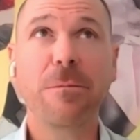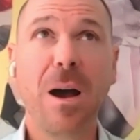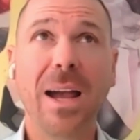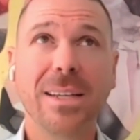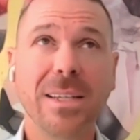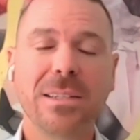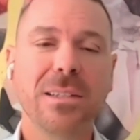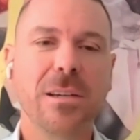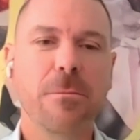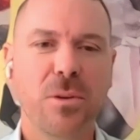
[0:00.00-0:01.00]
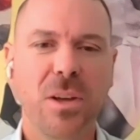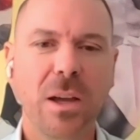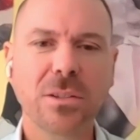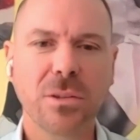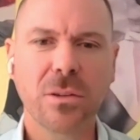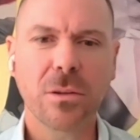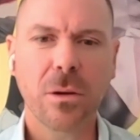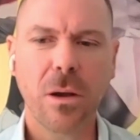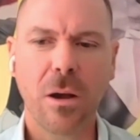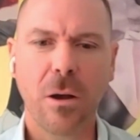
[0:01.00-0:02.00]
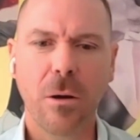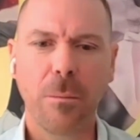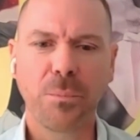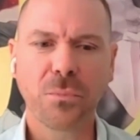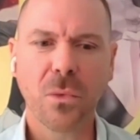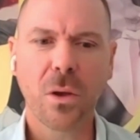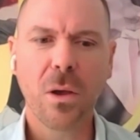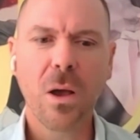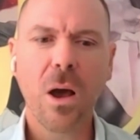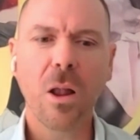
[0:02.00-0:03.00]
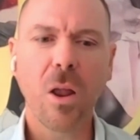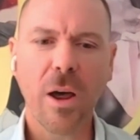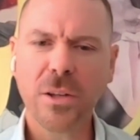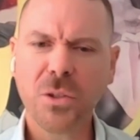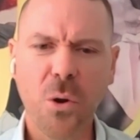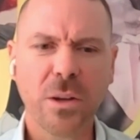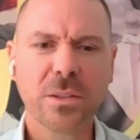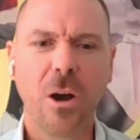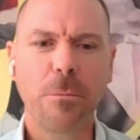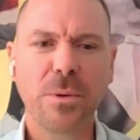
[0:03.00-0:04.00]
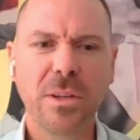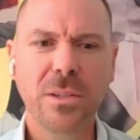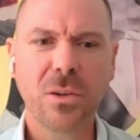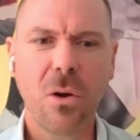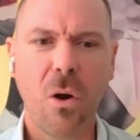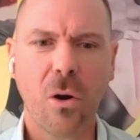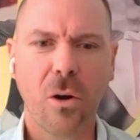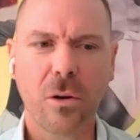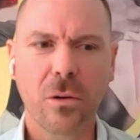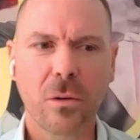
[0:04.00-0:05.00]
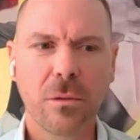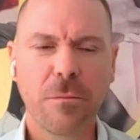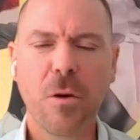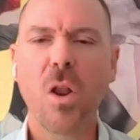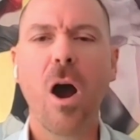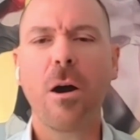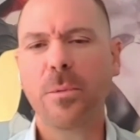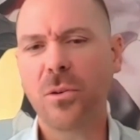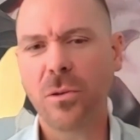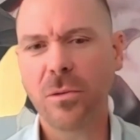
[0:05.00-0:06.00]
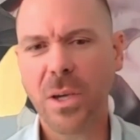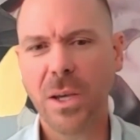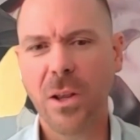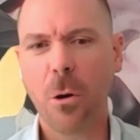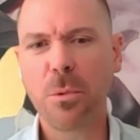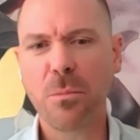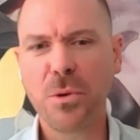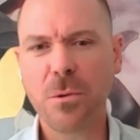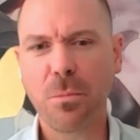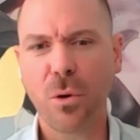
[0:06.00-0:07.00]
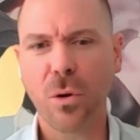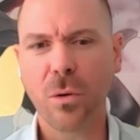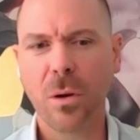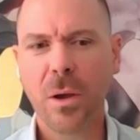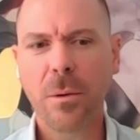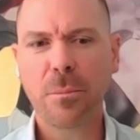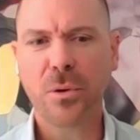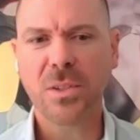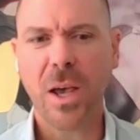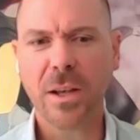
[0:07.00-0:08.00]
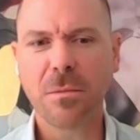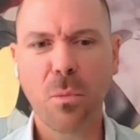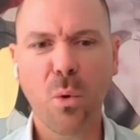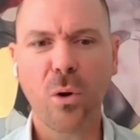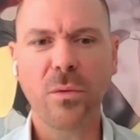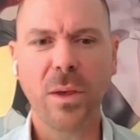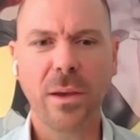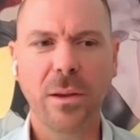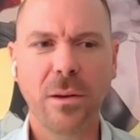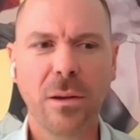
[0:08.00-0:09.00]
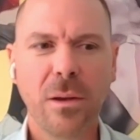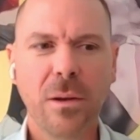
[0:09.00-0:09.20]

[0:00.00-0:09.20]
FIDC protection. A lot of trust companies are phenomenal in helping people protect more than,